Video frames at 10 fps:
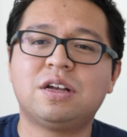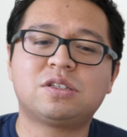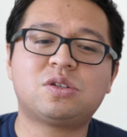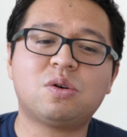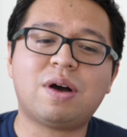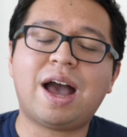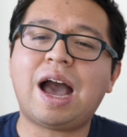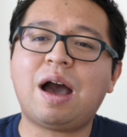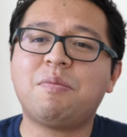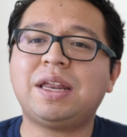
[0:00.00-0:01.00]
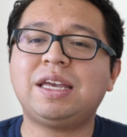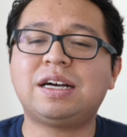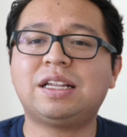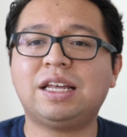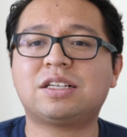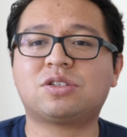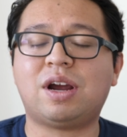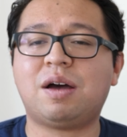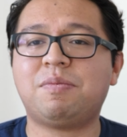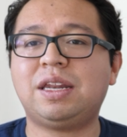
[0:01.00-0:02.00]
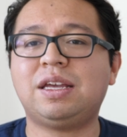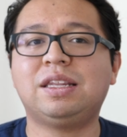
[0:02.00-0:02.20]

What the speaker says: So how many clicks or how many